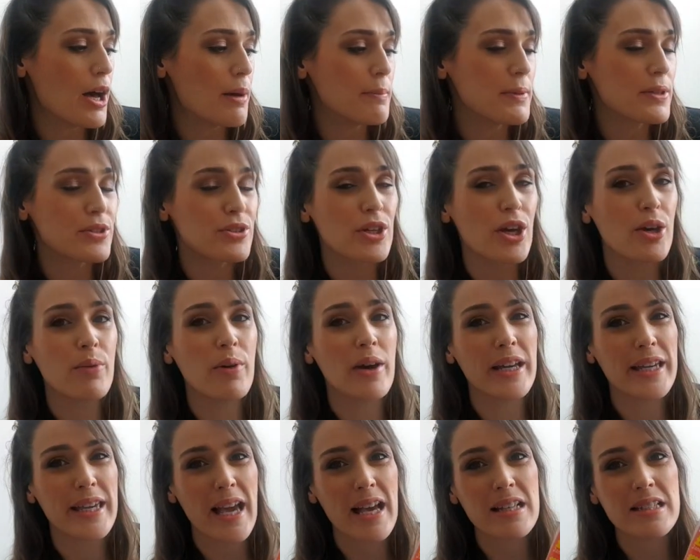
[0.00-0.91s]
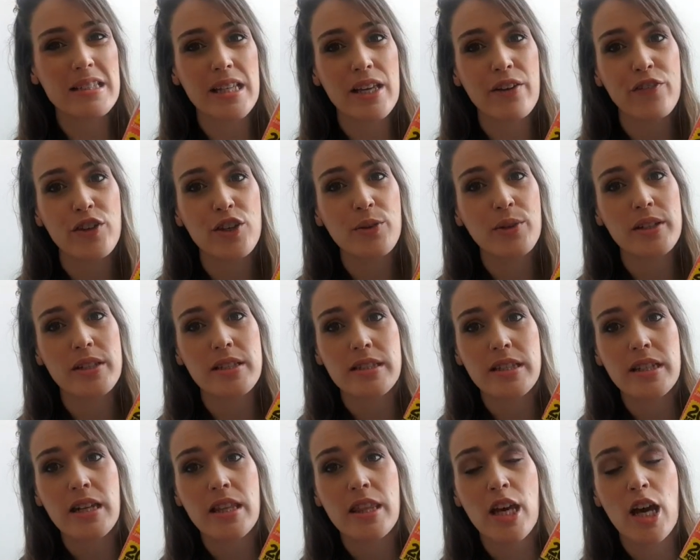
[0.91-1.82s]
So I guess if you
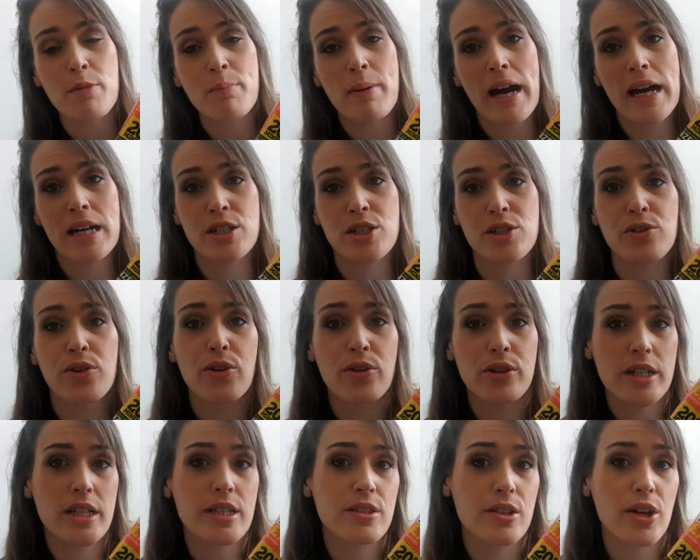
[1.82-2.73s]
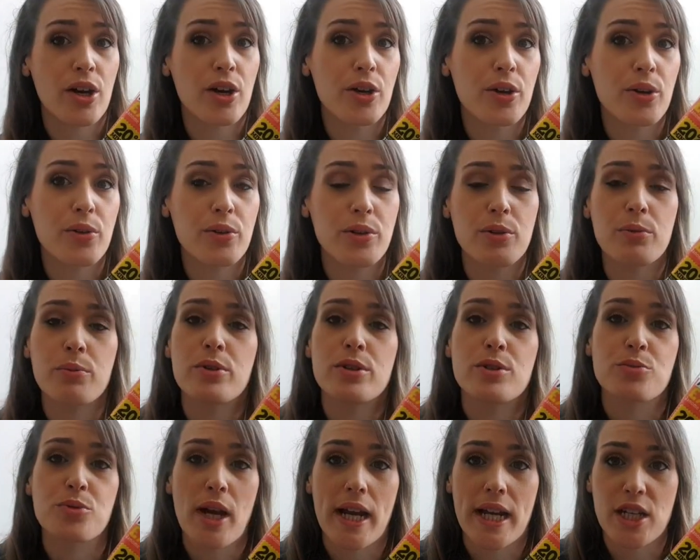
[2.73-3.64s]
consider that a pattern on its own
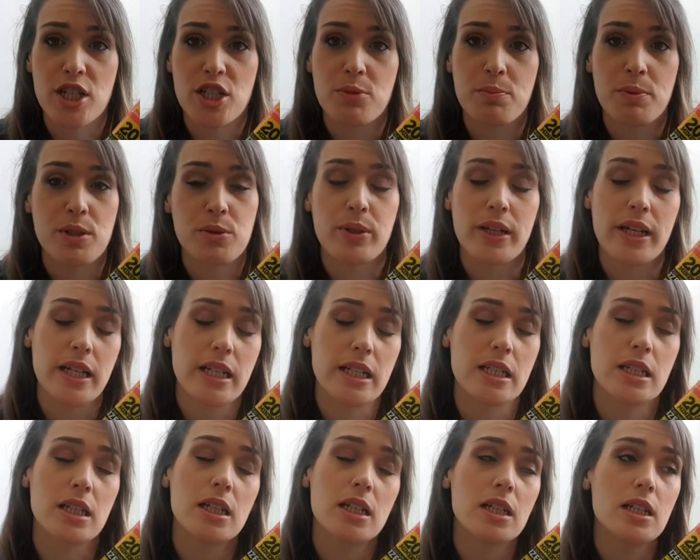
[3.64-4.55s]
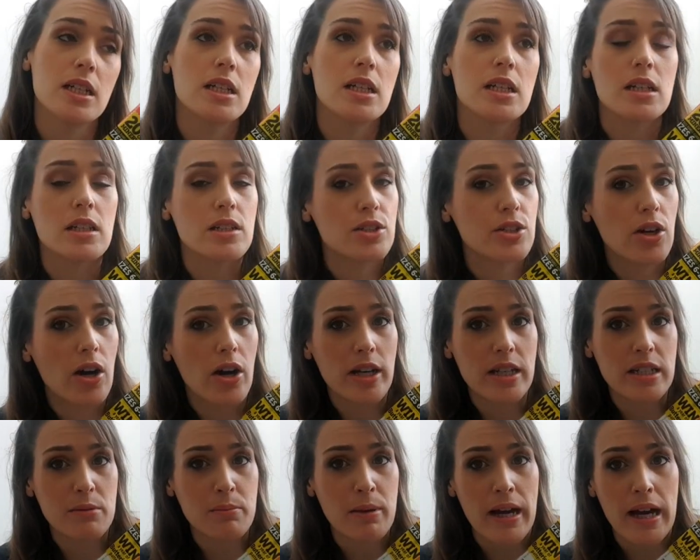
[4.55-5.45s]
would range between
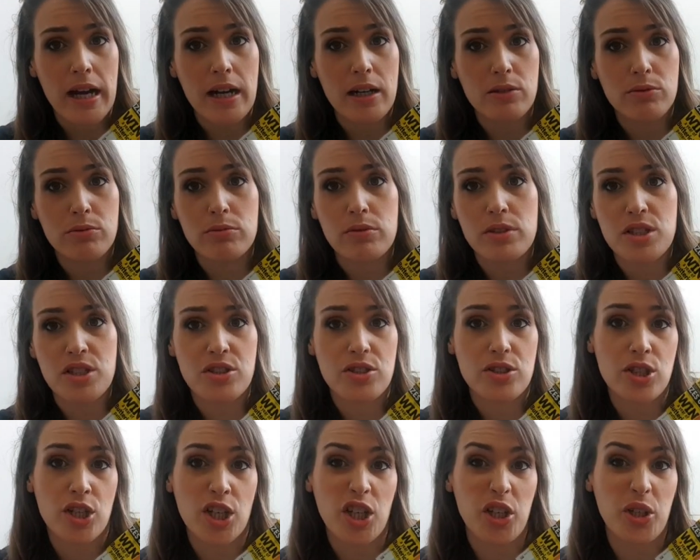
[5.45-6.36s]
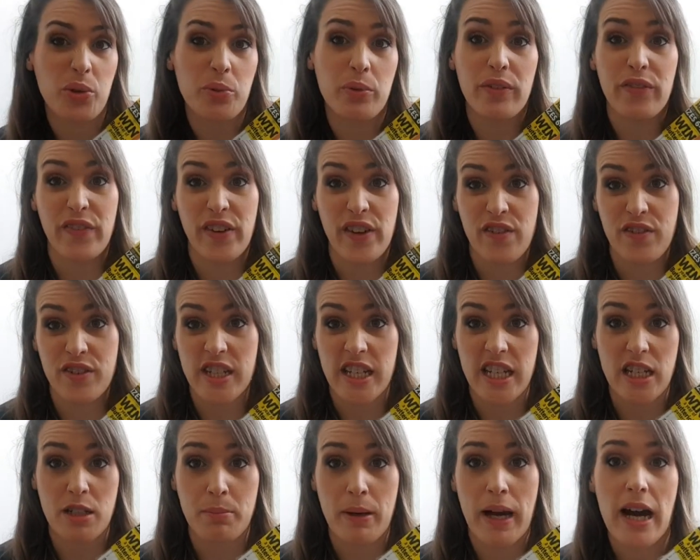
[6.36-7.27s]
£9 to
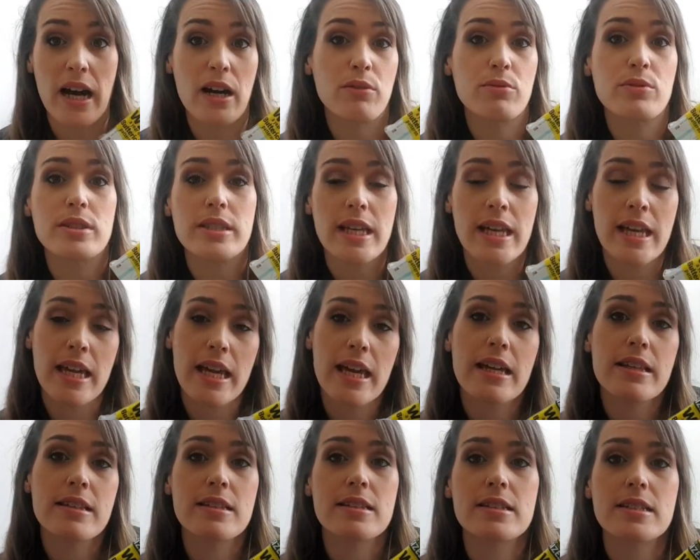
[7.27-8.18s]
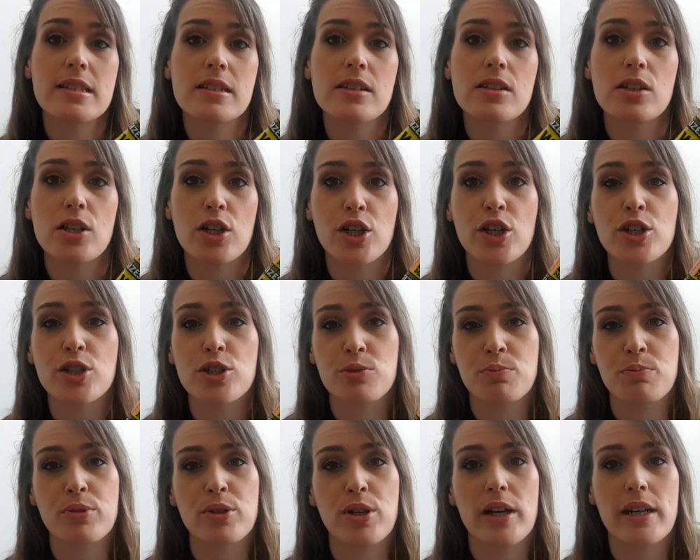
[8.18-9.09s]
£15, it is still a
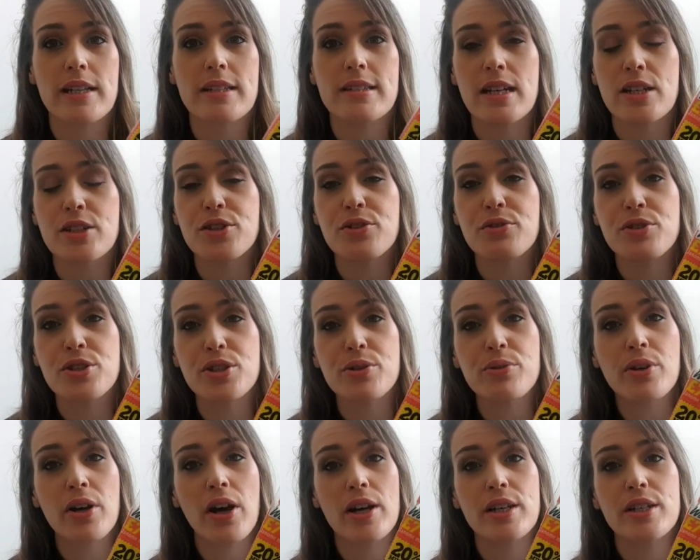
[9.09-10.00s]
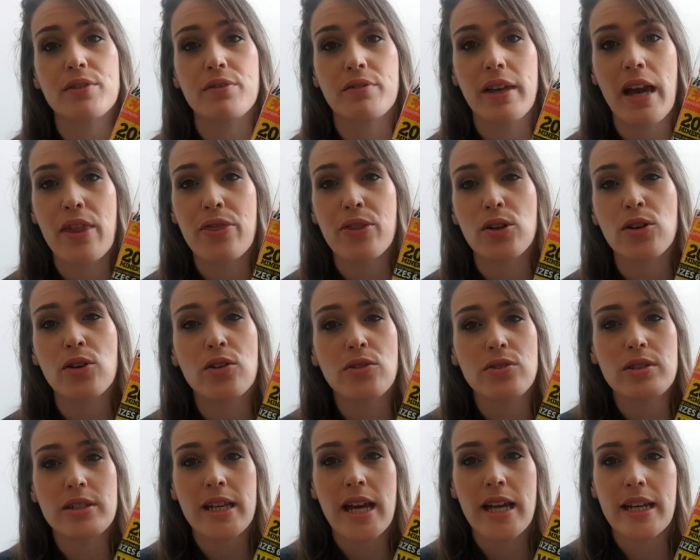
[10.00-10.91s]
good price, and you do kind of get the
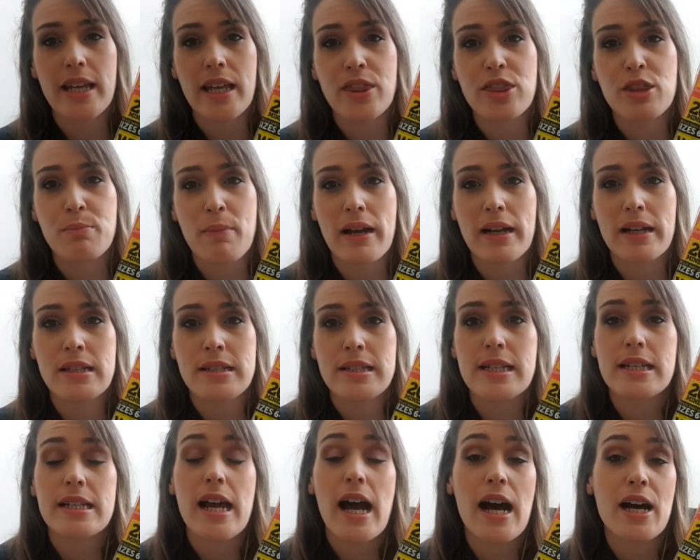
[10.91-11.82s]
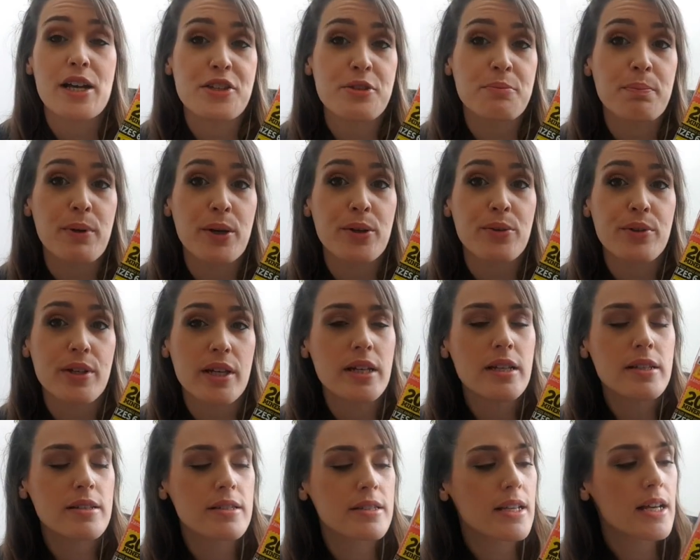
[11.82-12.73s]
content in the magazine as a
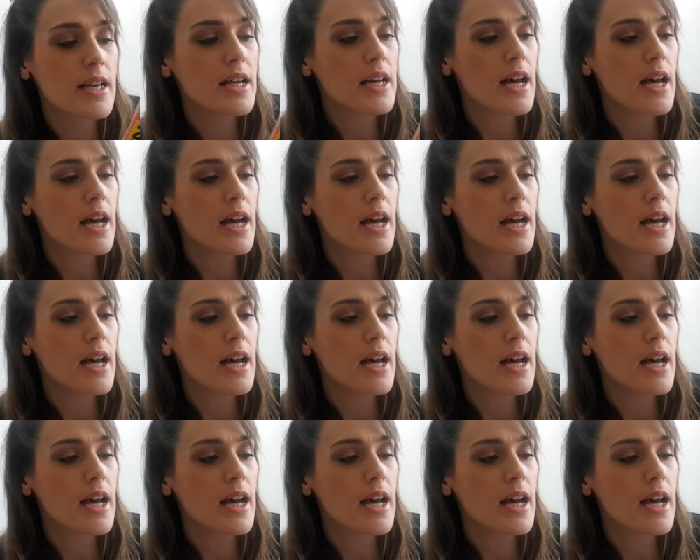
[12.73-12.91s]
bonus.